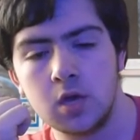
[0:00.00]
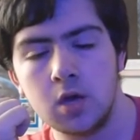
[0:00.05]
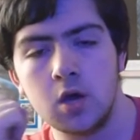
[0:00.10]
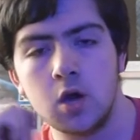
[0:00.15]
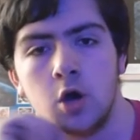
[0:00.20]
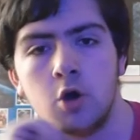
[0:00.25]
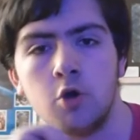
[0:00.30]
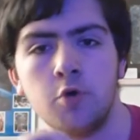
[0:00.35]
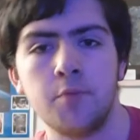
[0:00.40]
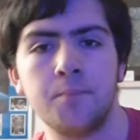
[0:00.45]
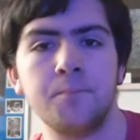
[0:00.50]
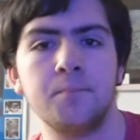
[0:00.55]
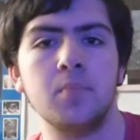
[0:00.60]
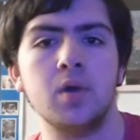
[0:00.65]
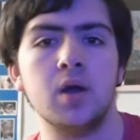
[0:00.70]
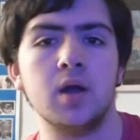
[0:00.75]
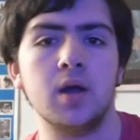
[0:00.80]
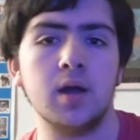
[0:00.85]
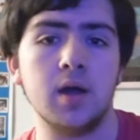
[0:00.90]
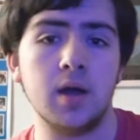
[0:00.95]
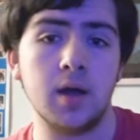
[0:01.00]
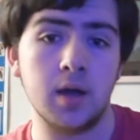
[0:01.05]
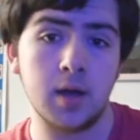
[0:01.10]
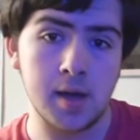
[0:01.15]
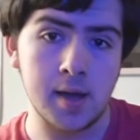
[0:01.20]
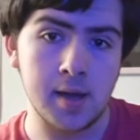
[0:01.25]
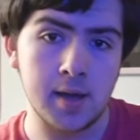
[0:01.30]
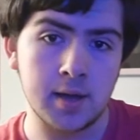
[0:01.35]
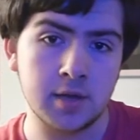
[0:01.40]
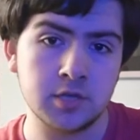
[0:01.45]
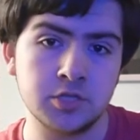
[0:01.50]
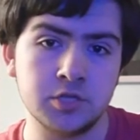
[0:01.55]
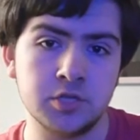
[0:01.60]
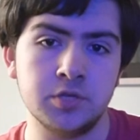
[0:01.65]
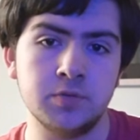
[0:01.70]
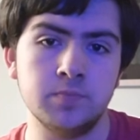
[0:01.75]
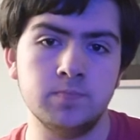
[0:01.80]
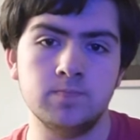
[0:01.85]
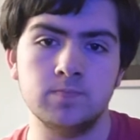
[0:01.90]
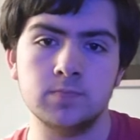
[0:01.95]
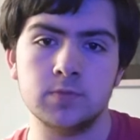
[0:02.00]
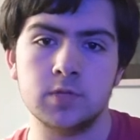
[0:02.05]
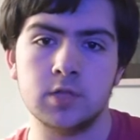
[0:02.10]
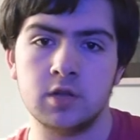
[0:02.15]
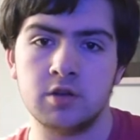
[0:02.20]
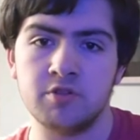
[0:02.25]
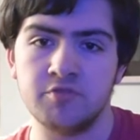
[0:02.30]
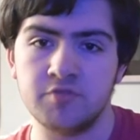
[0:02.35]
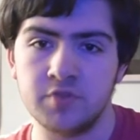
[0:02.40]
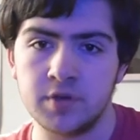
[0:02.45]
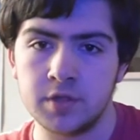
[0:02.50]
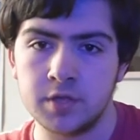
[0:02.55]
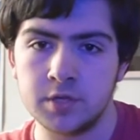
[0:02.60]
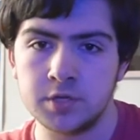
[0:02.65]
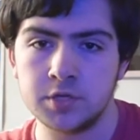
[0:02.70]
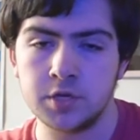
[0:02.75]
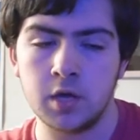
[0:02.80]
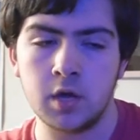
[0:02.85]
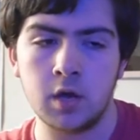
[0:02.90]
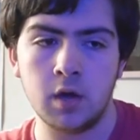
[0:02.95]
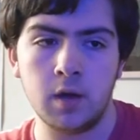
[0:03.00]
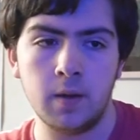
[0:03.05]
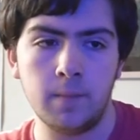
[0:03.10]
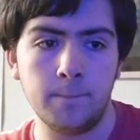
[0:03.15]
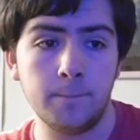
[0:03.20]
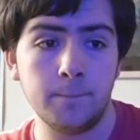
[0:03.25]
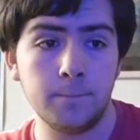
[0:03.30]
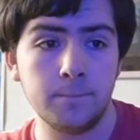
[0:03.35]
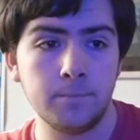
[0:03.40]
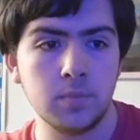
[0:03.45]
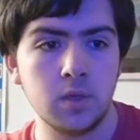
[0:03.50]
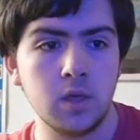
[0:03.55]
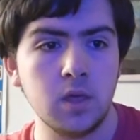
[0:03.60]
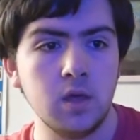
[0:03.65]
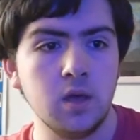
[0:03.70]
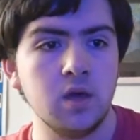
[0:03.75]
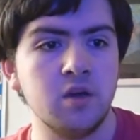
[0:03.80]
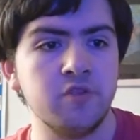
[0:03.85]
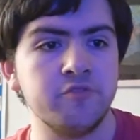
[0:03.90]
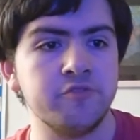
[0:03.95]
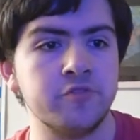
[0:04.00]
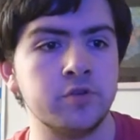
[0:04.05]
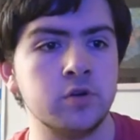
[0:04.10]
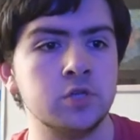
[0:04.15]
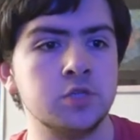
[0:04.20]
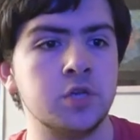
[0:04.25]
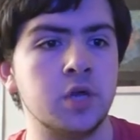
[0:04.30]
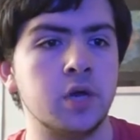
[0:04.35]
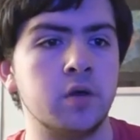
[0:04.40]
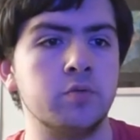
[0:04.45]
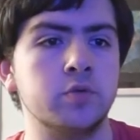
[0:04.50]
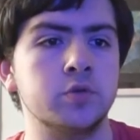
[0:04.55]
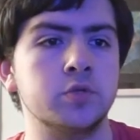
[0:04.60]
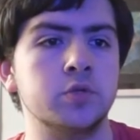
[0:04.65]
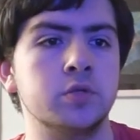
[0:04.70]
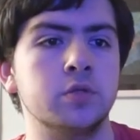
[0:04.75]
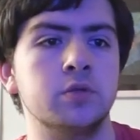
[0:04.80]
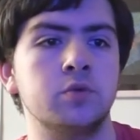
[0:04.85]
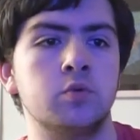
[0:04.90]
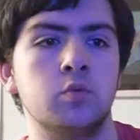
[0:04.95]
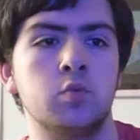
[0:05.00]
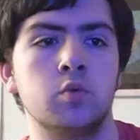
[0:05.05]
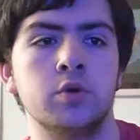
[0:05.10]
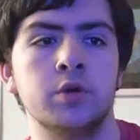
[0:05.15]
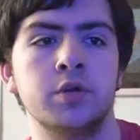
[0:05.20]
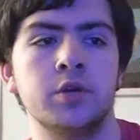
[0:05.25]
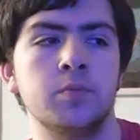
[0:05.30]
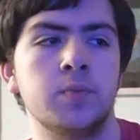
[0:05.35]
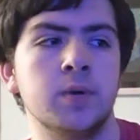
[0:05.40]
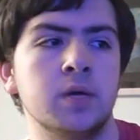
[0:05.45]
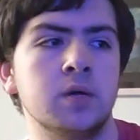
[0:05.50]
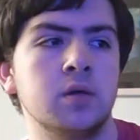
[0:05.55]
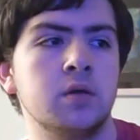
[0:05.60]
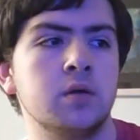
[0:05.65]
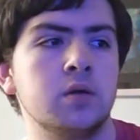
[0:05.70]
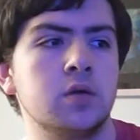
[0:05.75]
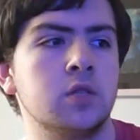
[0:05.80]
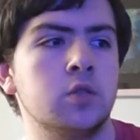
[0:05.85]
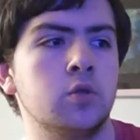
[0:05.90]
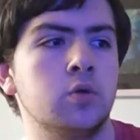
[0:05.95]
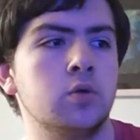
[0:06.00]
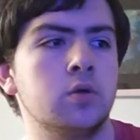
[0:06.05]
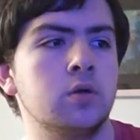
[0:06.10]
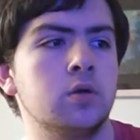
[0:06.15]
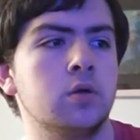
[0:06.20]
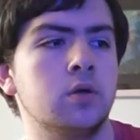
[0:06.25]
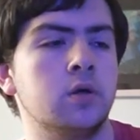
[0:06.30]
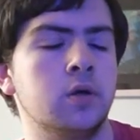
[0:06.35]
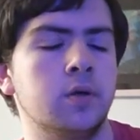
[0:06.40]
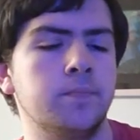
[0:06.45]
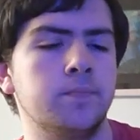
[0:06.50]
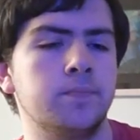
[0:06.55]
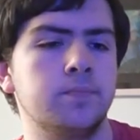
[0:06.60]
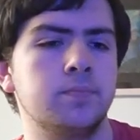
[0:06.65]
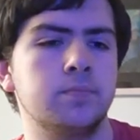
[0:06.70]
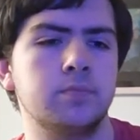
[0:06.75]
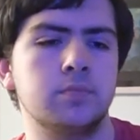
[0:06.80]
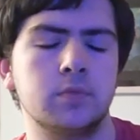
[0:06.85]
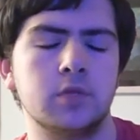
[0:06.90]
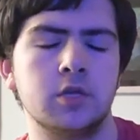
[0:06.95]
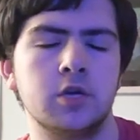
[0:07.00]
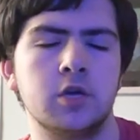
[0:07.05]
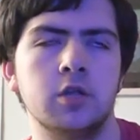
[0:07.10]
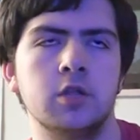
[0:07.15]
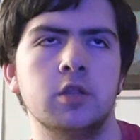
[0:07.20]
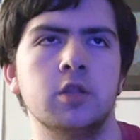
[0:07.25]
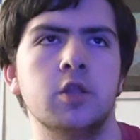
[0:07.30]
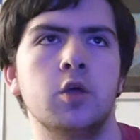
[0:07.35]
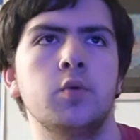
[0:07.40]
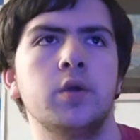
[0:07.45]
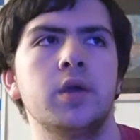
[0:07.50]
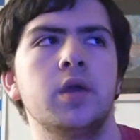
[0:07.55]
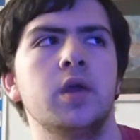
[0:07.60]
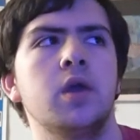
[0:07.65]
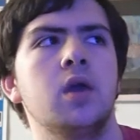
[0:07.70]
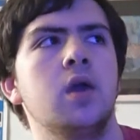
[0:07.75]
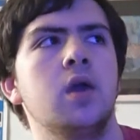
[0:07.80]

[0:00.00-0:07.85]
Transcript: I should clarify this. First, I was a little worried about Chloe.